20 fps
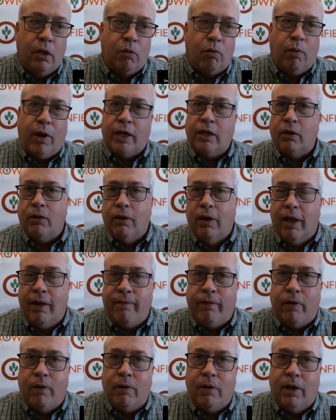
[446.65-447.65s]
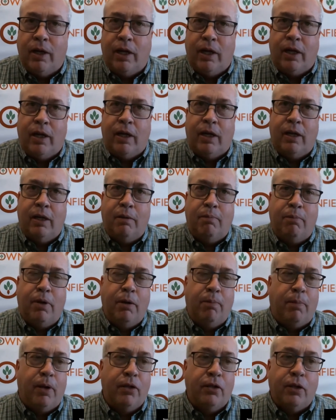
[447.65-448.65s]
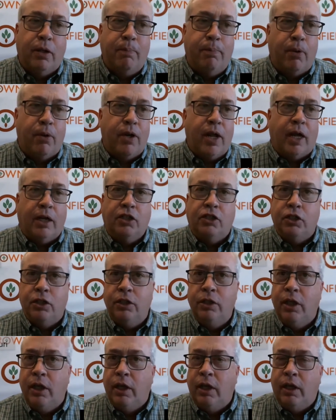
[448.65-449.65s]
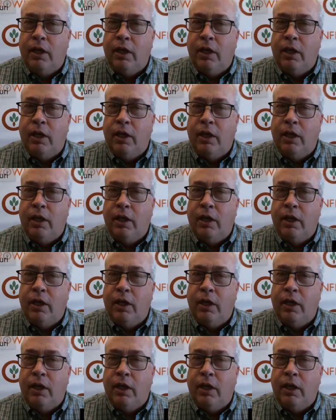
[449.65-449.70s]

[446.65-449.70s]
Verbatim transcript: record level uh, monthly production.